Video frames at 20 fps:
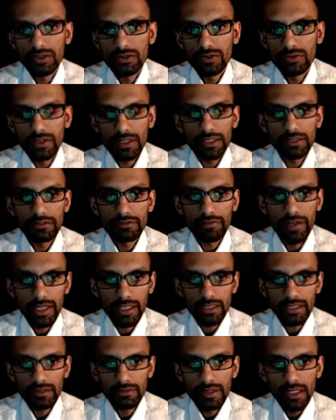It's very
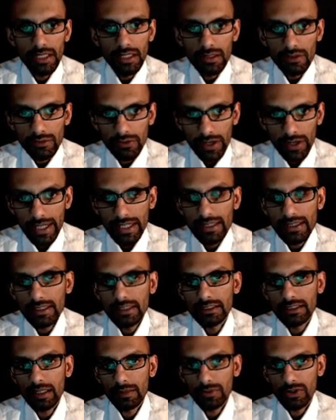effective for anything on
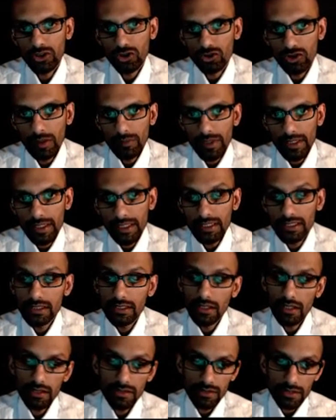the upper extremity that
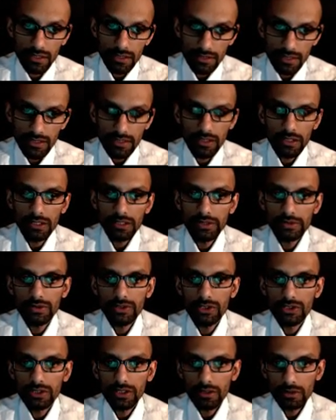doesn't include the
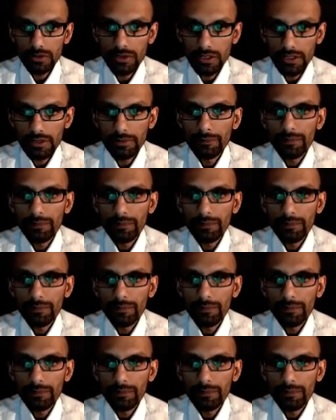shoulder.